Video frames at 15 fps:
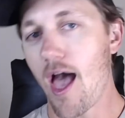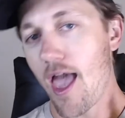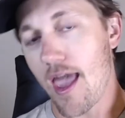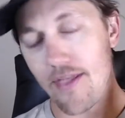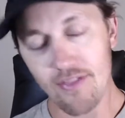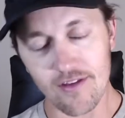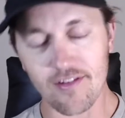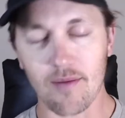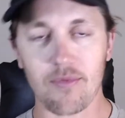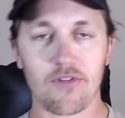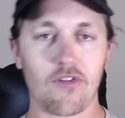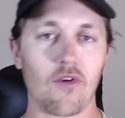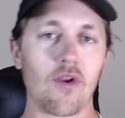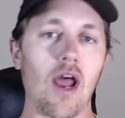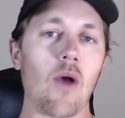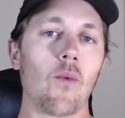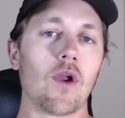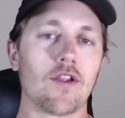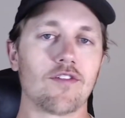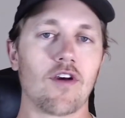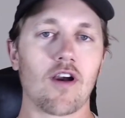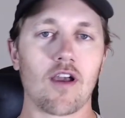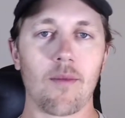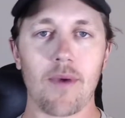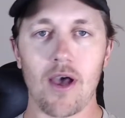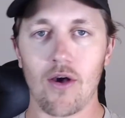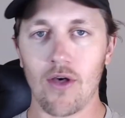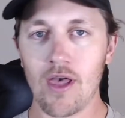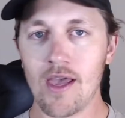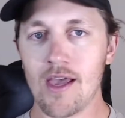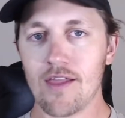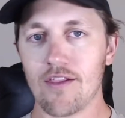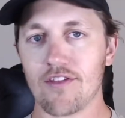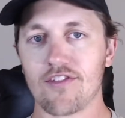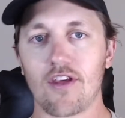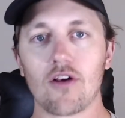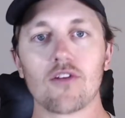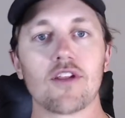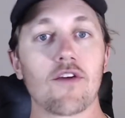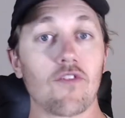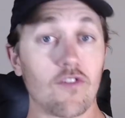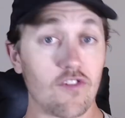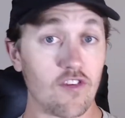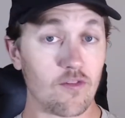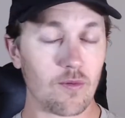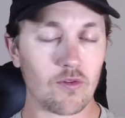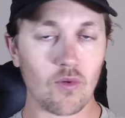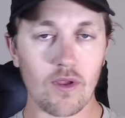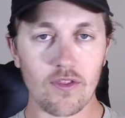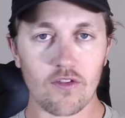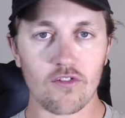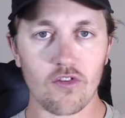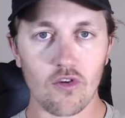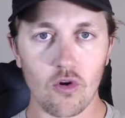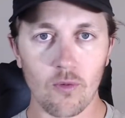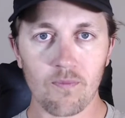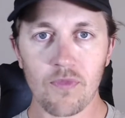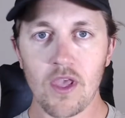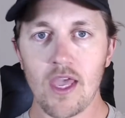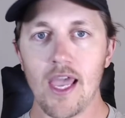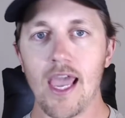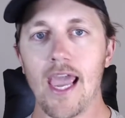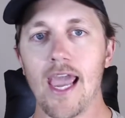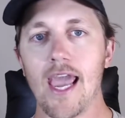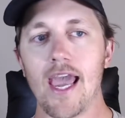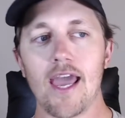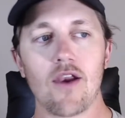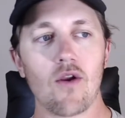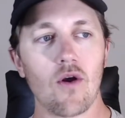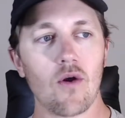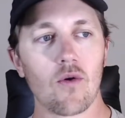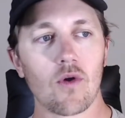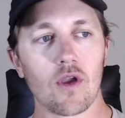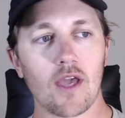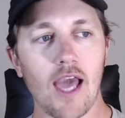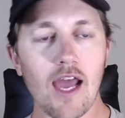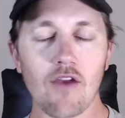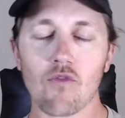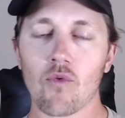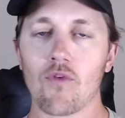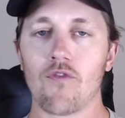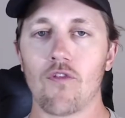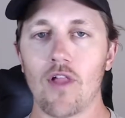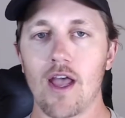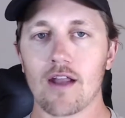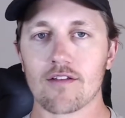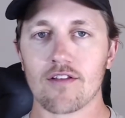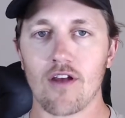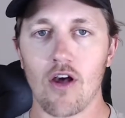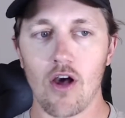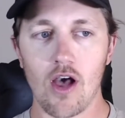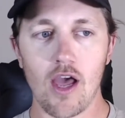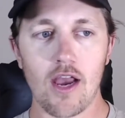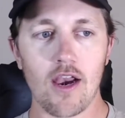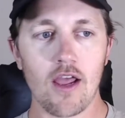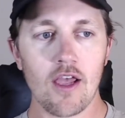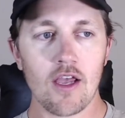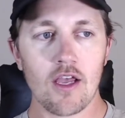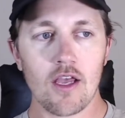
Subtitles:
in this episode, I want to talk about the subtle differences between the two and kind of reflect on